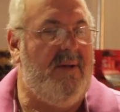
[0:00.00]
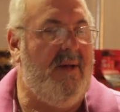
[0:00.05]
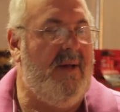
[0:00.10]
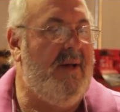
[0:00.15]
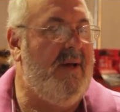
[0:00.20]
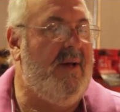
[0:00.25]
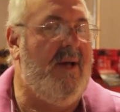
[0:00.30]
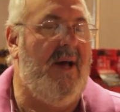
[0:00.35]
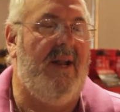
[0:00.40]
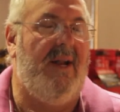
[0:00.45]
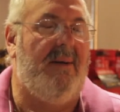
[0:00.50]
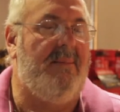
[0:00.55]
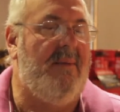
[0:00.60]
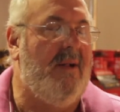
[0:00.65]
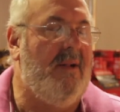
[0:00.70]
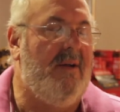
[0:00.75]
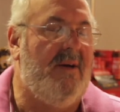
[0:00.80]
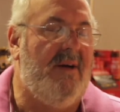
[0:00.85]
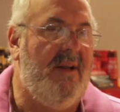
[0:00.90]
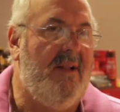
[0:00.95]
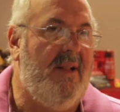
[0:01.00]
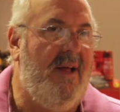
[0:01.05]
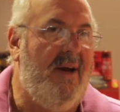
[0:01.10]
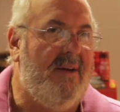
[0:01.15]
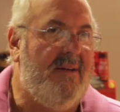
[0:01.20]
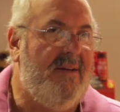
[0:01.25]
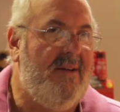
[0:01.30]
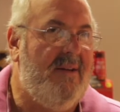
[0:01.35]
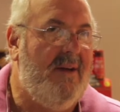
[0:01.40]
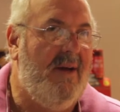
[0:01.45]
See, again, I'm not looking at
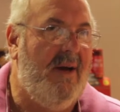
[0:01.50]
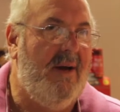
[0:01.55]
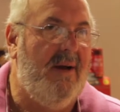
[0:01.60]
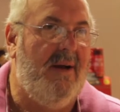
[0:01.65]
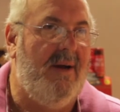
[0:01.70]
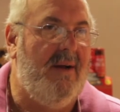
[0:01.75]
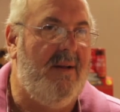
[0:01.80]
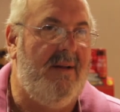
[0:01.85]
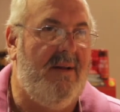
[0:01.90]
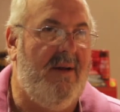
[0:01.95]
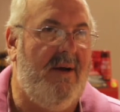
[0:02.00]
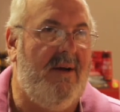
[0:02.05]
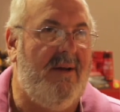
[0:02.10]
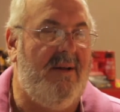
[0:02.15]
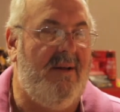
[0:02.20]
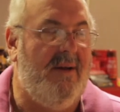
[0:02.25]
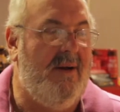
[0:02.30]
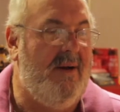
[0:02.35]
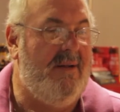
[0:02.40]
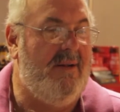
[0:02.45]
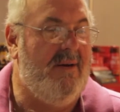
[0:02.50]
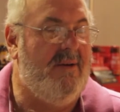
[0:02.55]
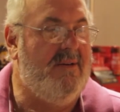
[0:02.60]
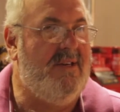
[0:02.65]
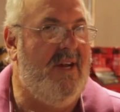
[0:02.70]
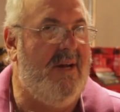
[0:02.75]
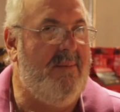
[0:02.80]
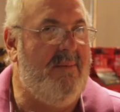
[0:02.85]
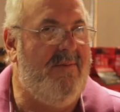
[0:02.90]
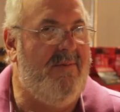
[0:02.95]
legs. I told
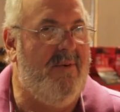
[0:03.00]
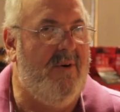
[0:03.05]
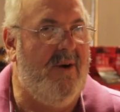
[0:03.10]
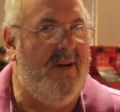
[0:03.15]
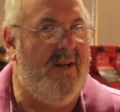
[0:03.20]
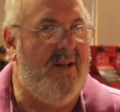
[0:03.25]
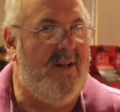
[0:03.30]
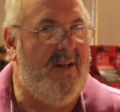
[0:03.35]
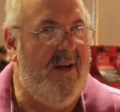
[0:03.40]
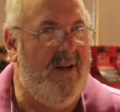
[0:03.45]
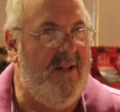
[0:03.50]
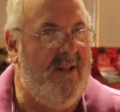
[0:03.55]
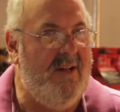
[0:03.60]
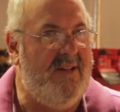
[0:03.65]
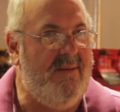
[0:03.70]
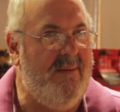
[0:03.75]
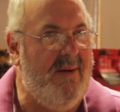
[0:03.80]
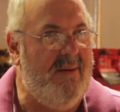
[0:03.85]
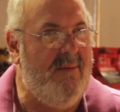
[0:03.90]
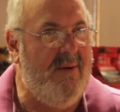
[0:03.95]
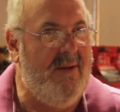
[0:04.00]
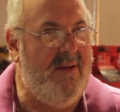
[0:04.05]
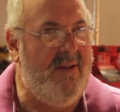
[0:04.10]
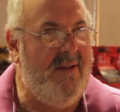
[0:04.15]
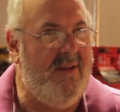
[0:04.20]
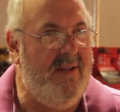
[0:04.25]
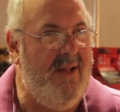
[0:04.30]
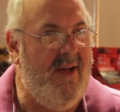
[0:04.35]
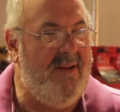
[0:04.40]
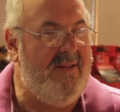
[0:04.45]
you that before. I could care less about really
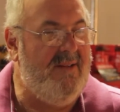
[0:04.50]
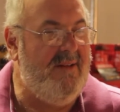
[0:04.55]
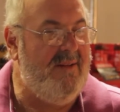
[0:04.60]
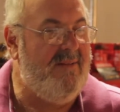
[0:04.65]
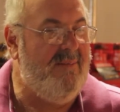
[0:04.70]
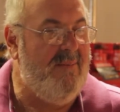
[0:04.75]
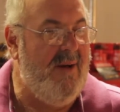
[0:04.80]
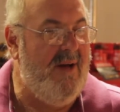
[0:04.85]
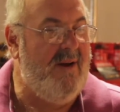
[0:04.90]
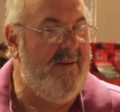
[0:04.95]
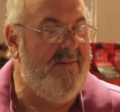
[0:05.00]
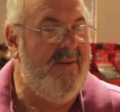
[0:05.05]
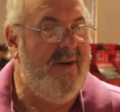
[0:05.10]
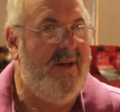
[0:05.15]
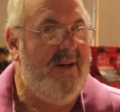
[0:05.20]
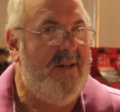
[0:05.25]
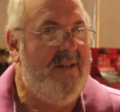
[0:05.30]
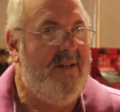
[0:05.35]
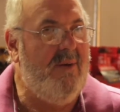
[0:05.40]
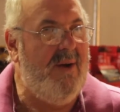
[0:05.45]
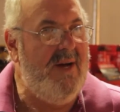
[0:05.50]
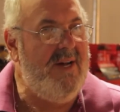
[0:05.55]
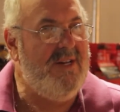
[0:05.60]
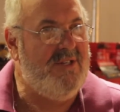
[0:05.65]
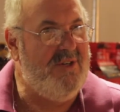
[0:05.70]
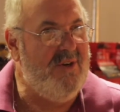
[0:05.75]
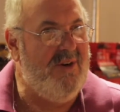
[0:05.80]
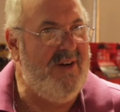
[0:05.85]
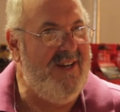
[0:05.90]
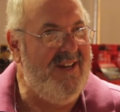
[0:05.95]
the legs. It's a matter of, do I
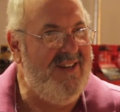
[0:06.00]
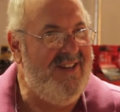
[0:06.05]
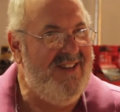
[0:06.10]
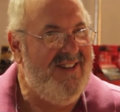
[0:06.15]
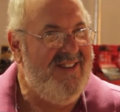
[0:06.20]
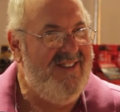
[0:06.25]
enjoy it?